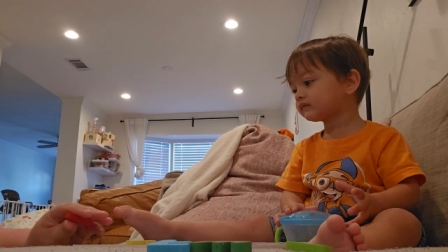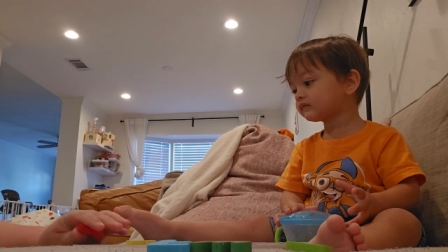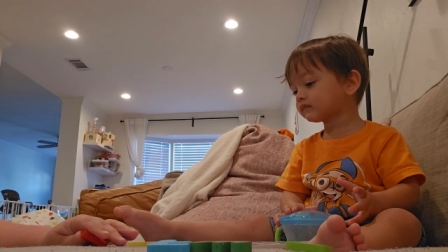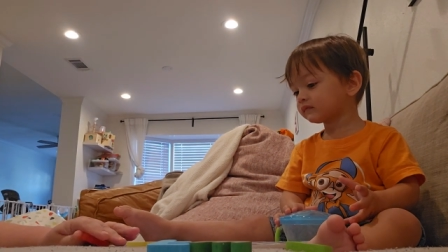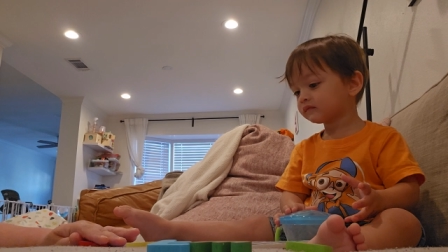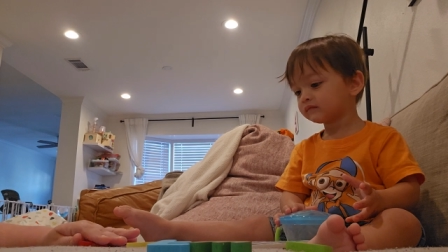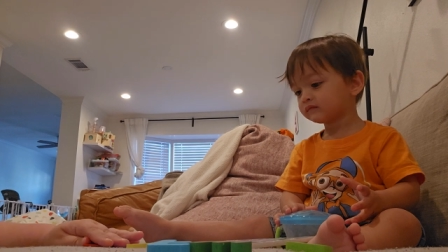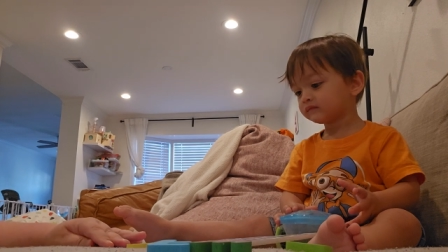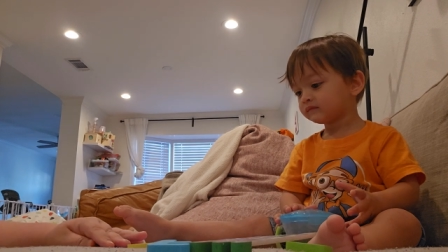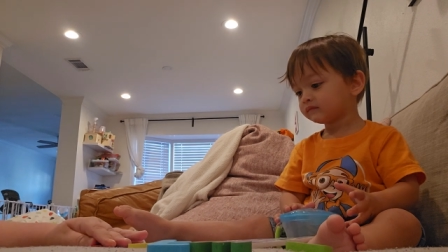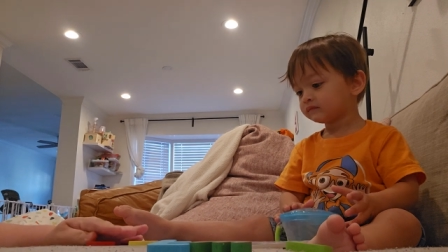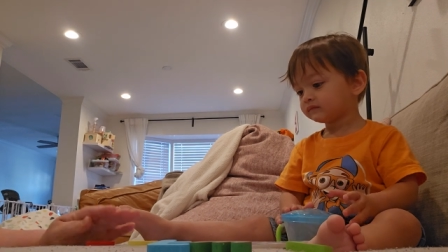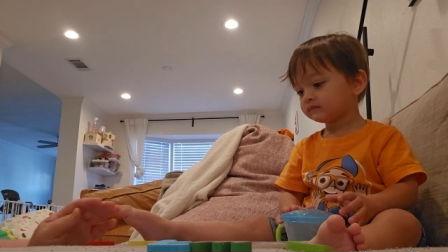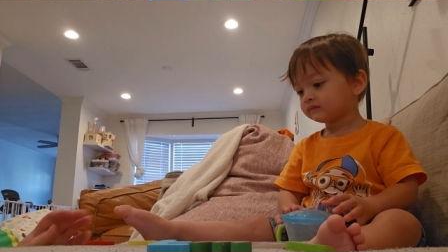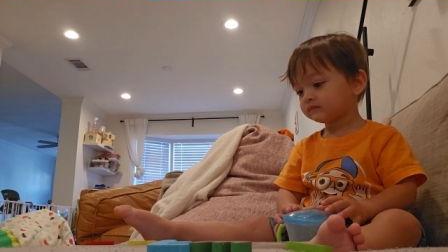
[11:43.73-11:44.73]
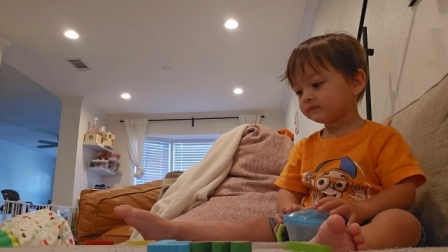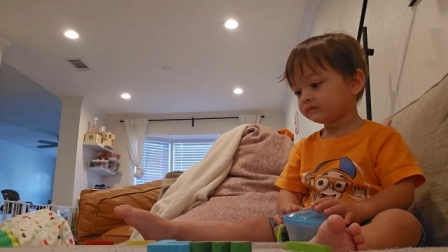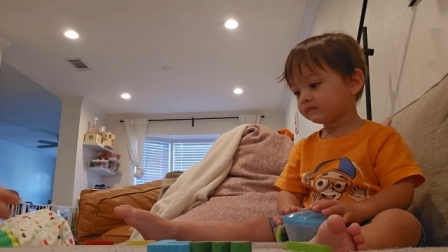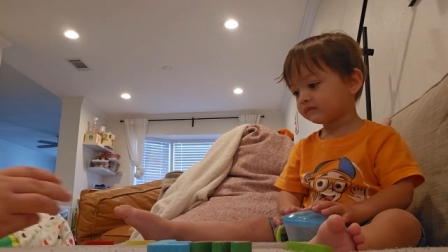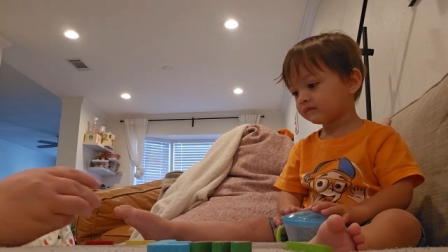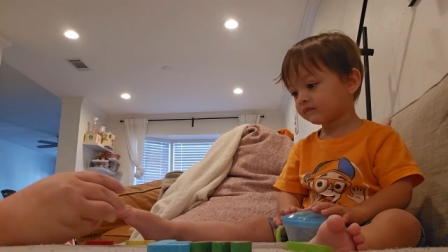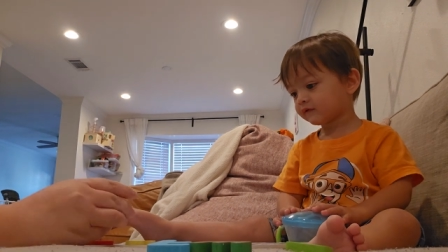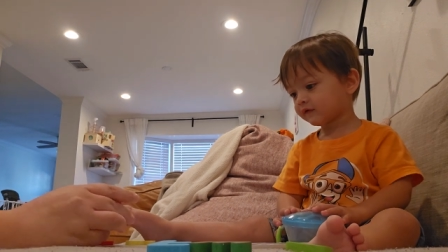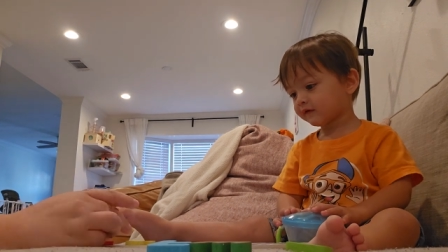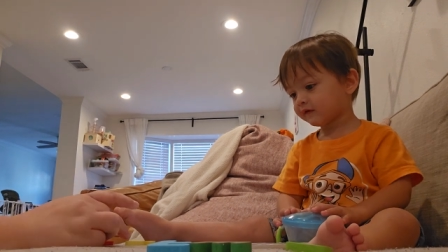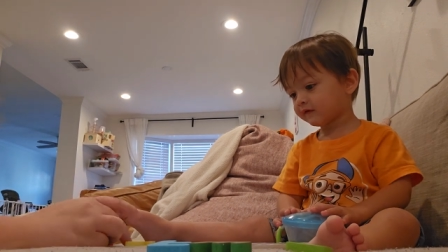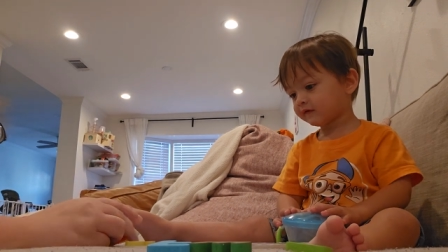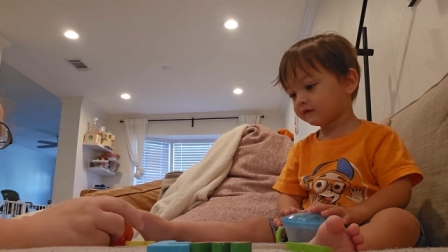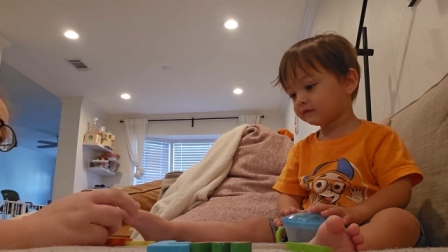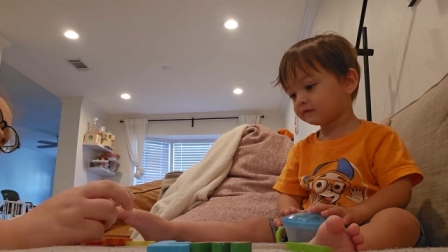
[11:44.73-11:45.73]
Uh-oh.
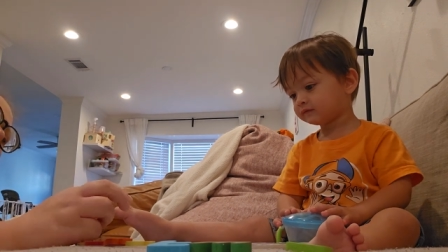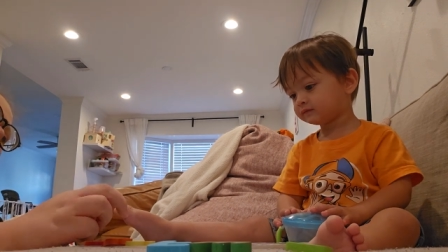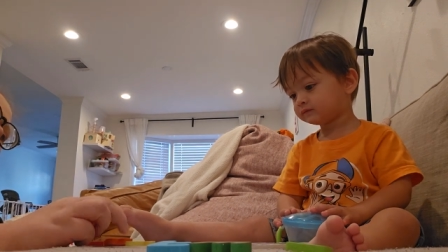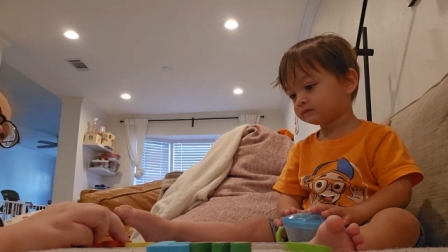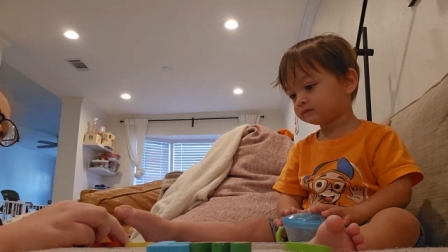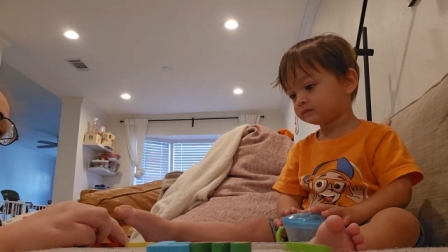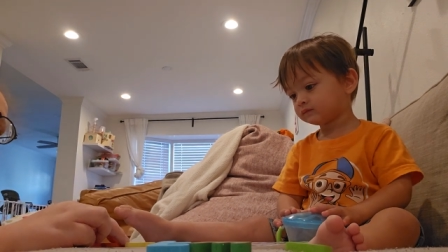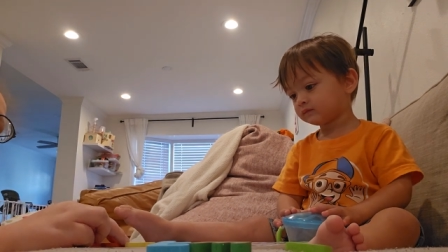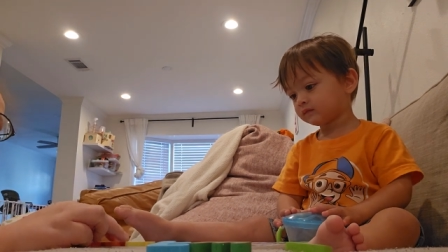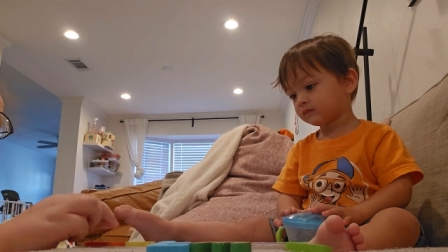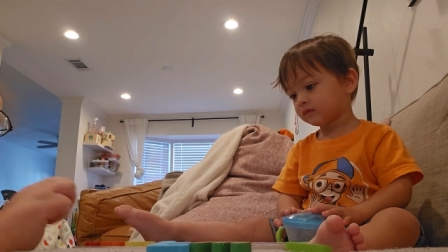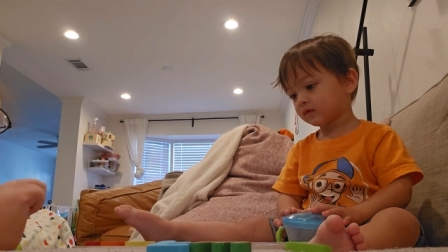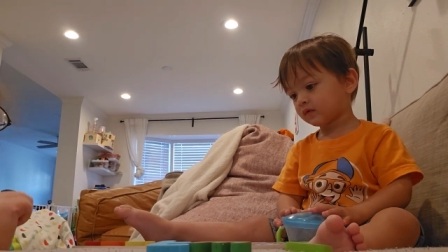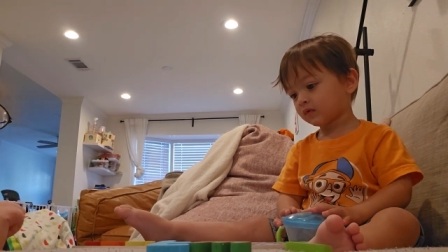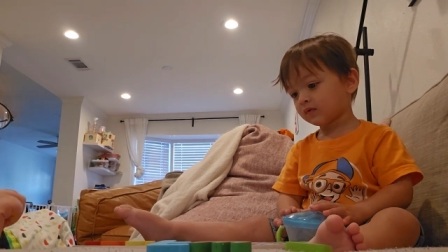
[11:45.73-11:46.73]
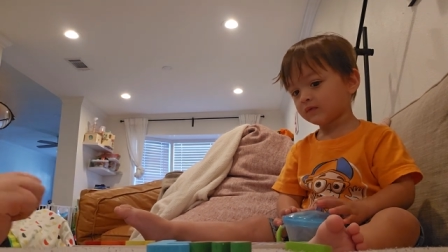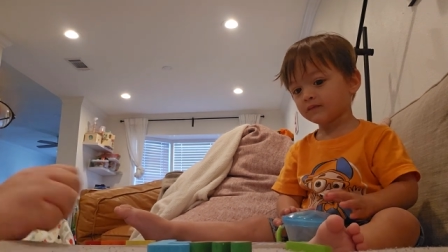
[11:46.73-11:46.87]
Sorry, Ari.